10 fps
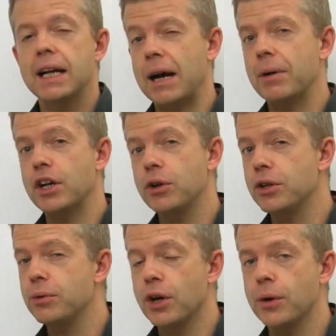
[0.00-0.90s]
Now, I know
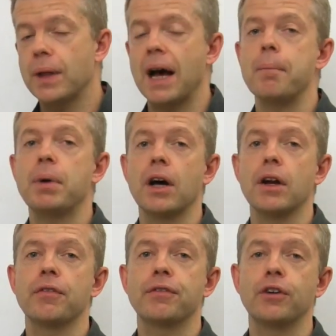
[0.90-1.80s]
you know that,
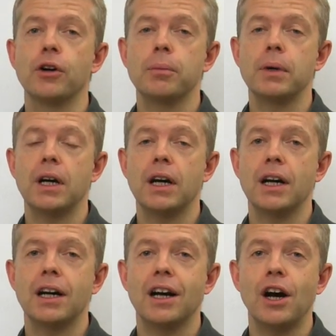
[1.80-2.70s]
but from
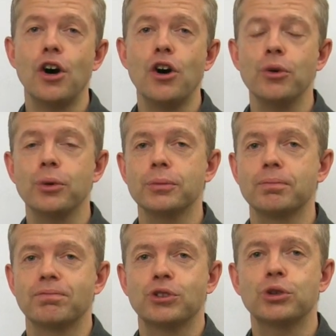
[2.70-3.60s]
uh, a
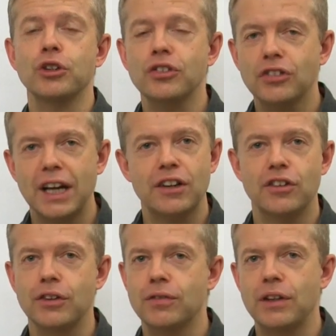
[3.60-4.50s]
whole
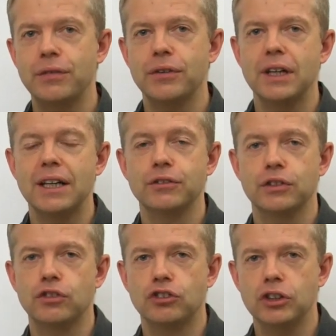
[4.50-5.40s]
cross-section of different
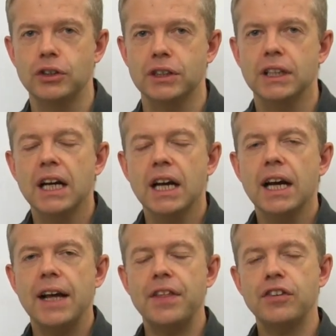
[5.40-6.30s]
levels of student,
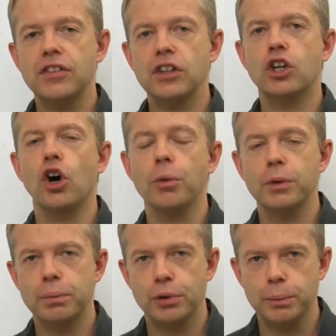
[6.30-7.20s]
this is a
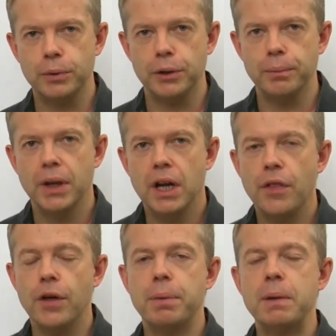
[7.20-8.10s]
common problem
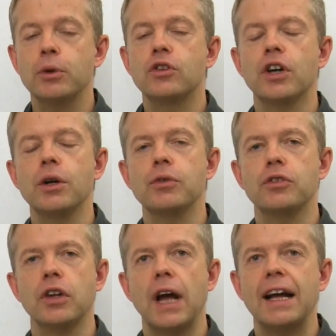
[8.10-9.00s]
that people
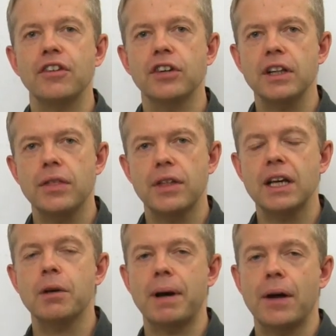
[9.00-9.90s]
don't actually
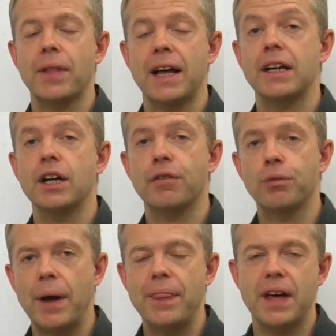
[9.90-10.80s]
think about that
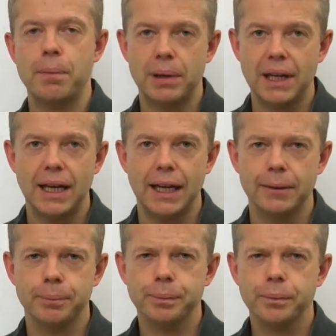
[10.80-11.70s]
enough when they're
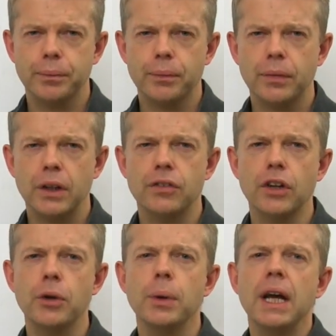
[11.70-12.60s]
playing.
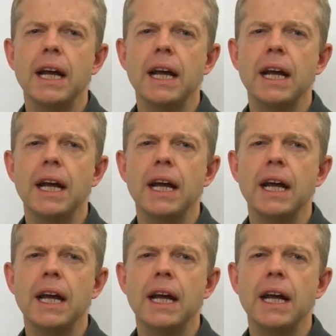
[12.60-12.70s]
So